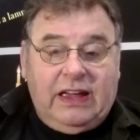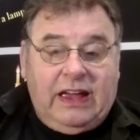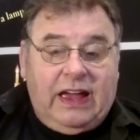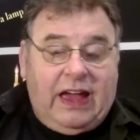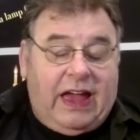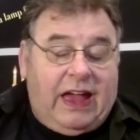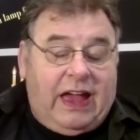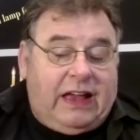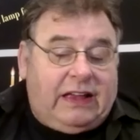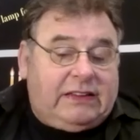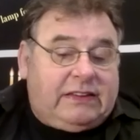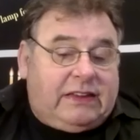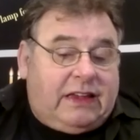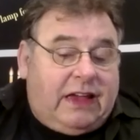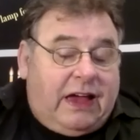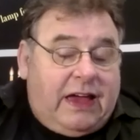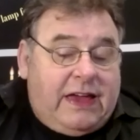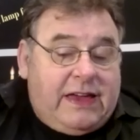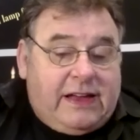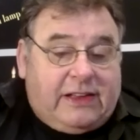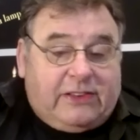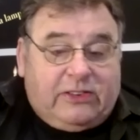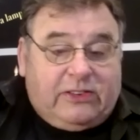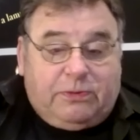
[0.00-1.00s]
And I
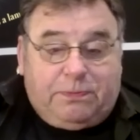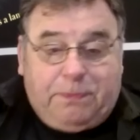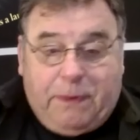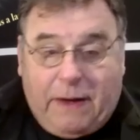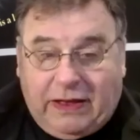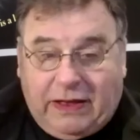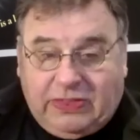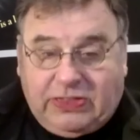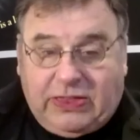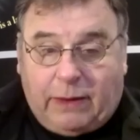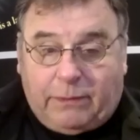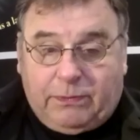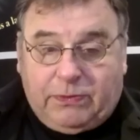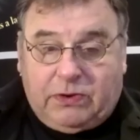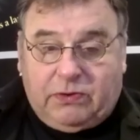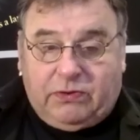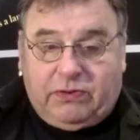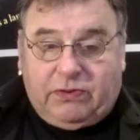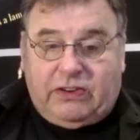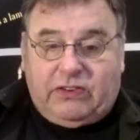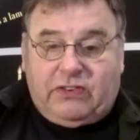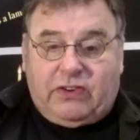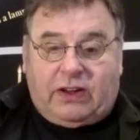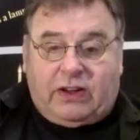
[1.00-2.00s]
expect them to
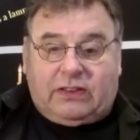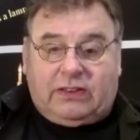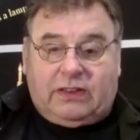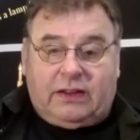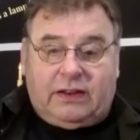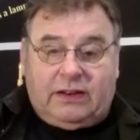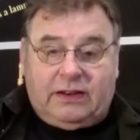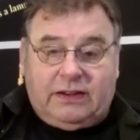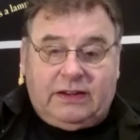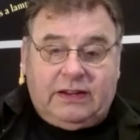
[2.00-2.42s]
reject it.